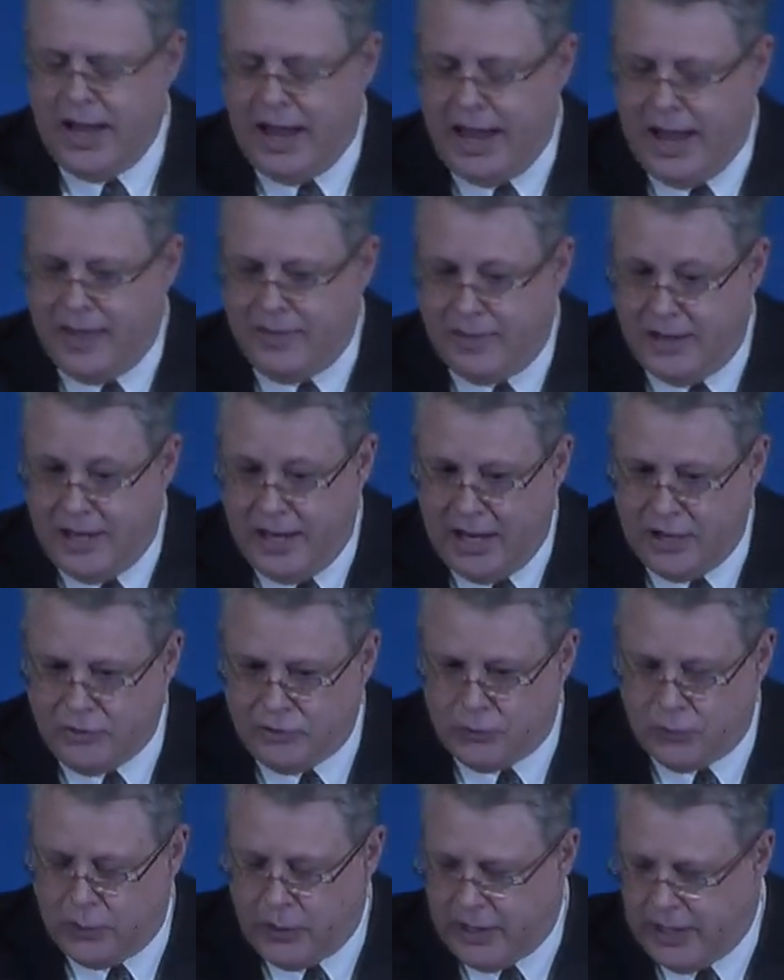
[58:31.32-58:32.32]
and the
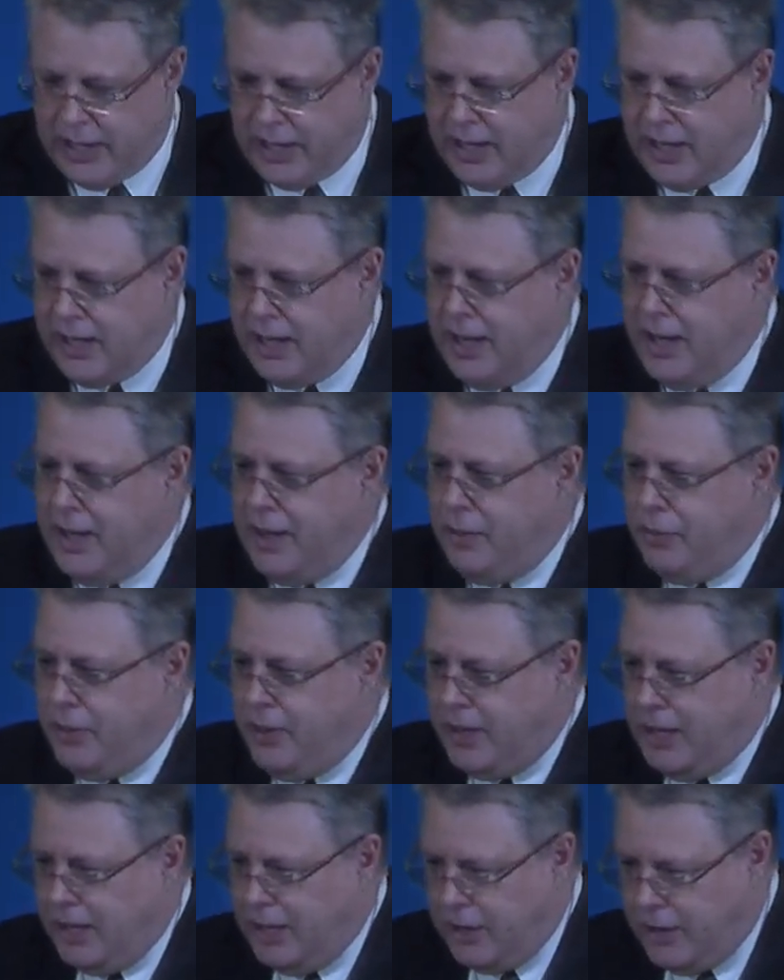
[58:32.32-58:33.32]
next week
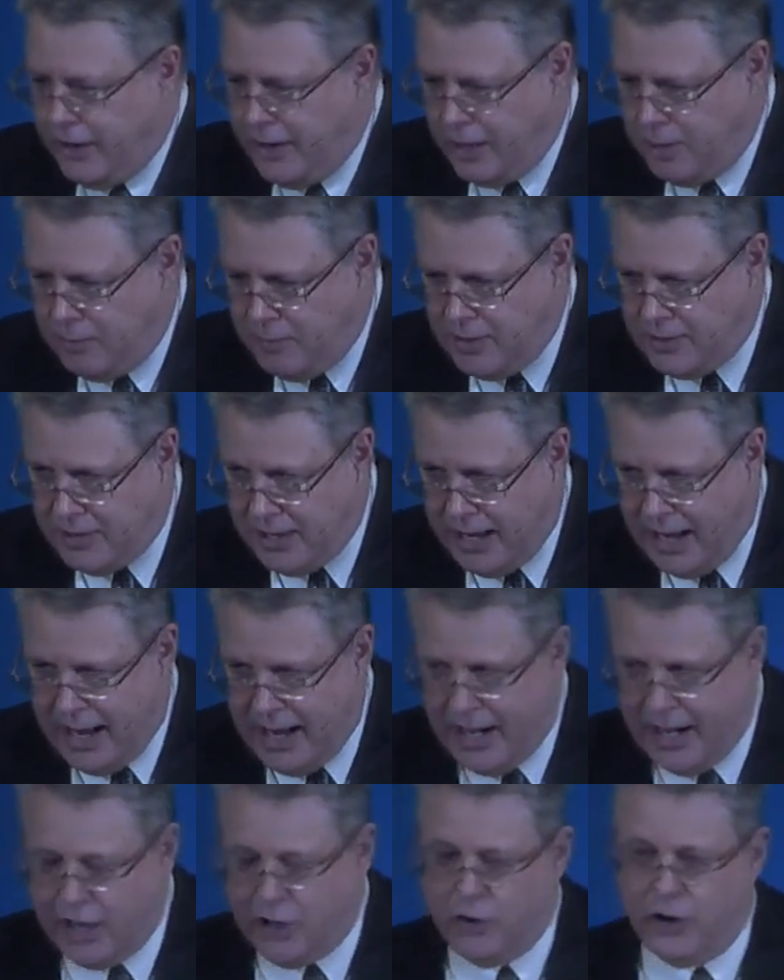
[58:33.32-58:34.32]
thinking you're going to meet the
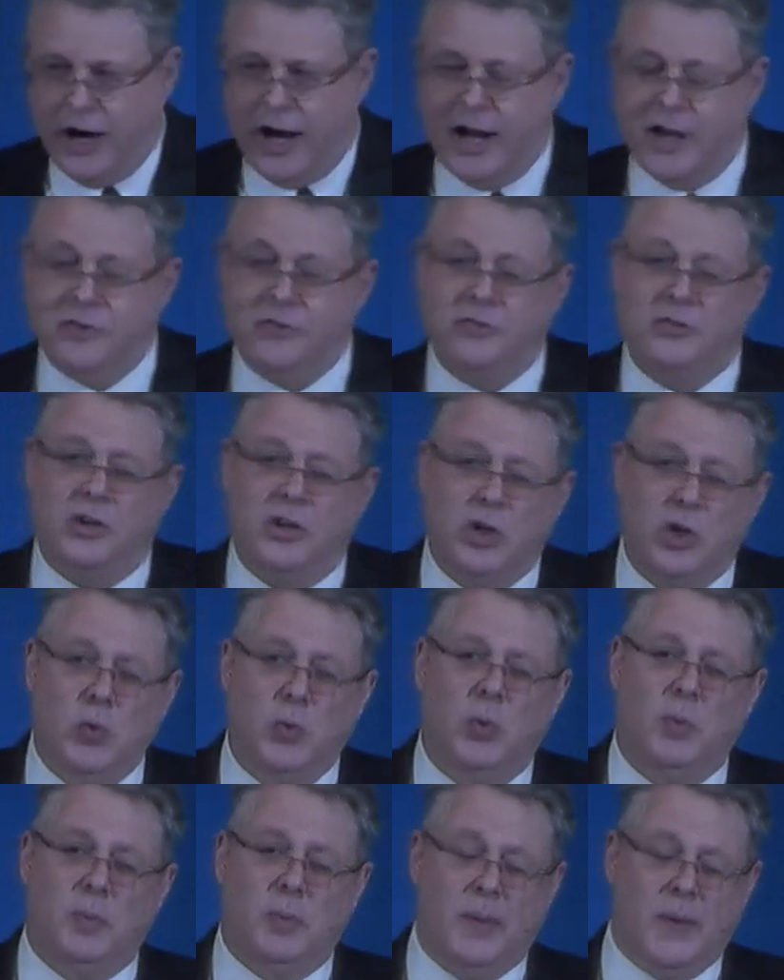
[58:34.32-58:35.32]
Antichrist, you
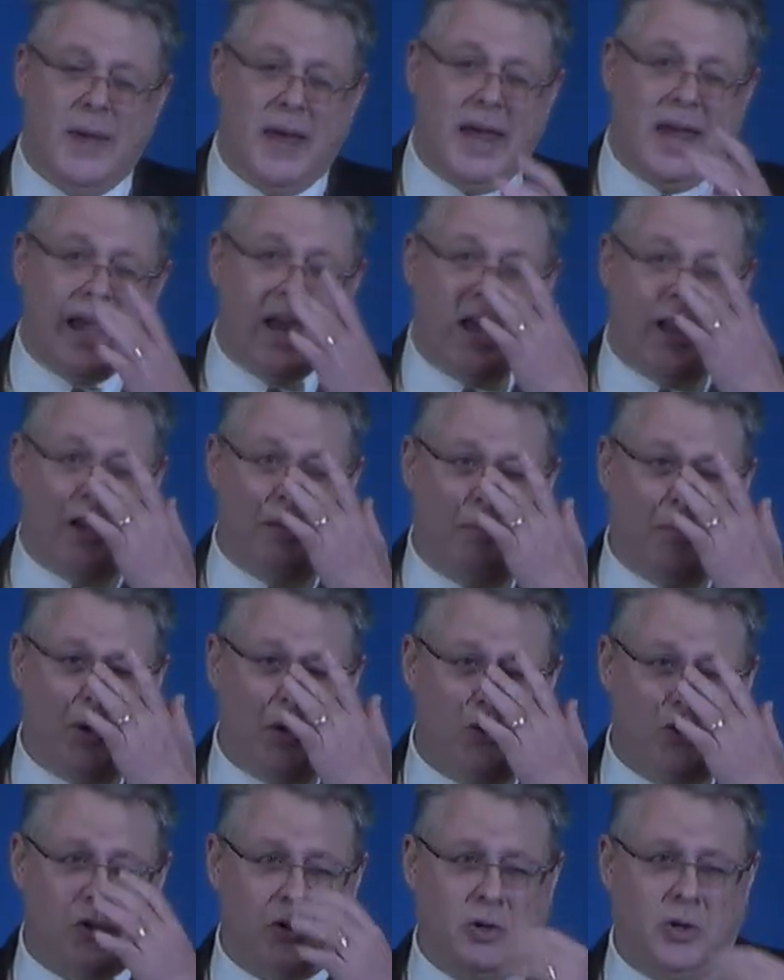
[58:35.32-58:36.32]
will be an
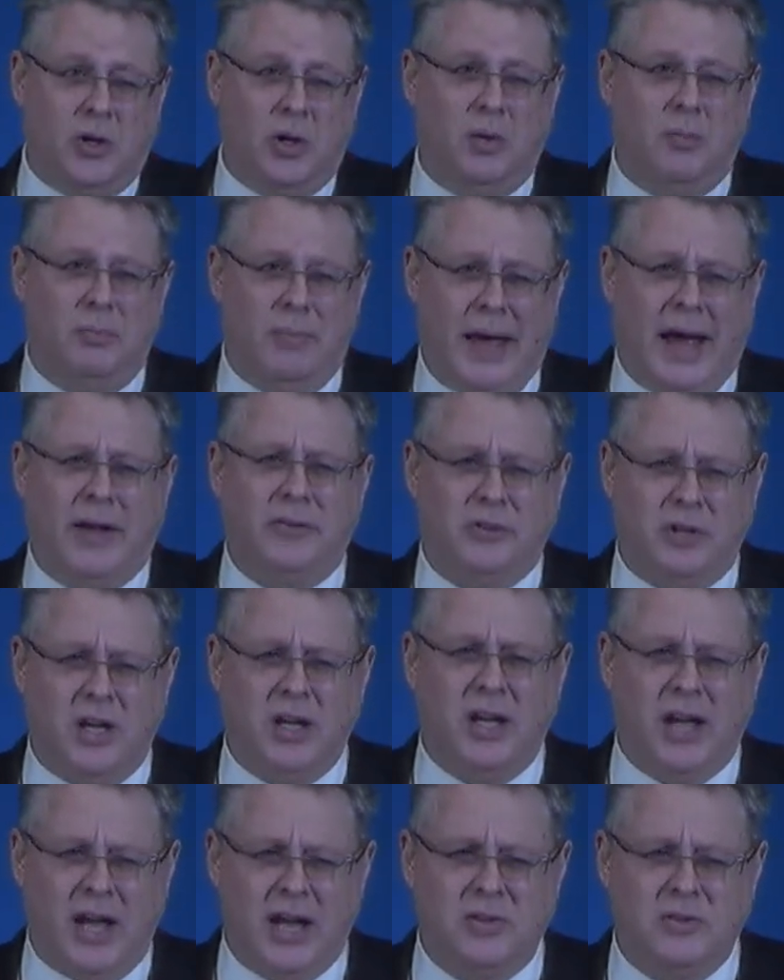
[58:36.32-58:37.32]
emotional
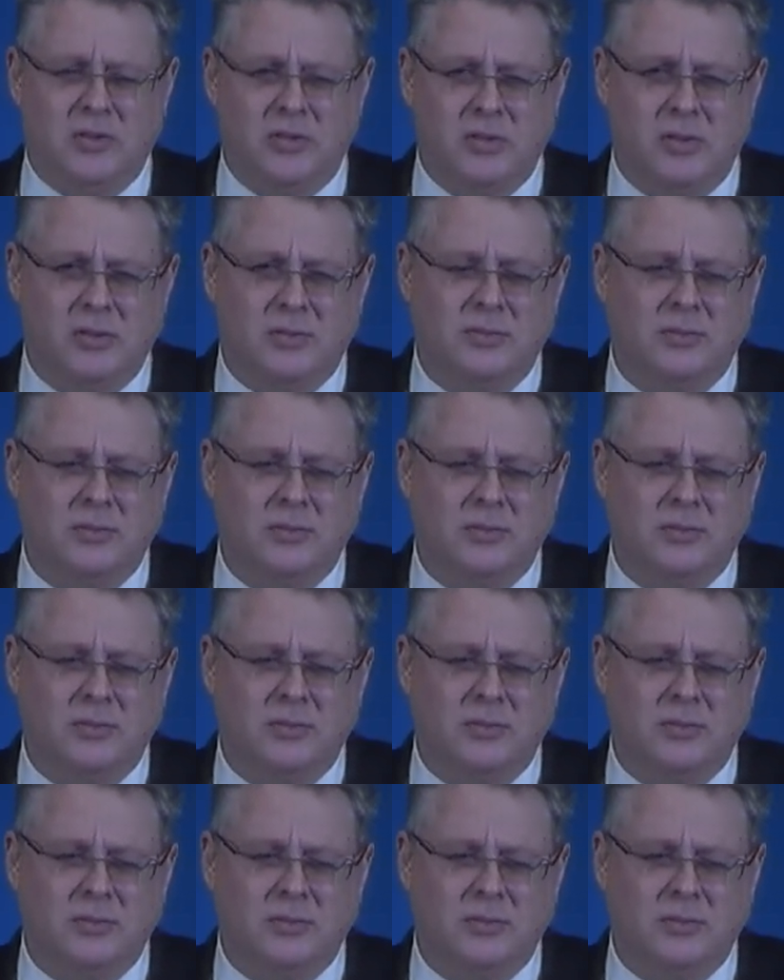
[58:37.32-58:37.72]
basket case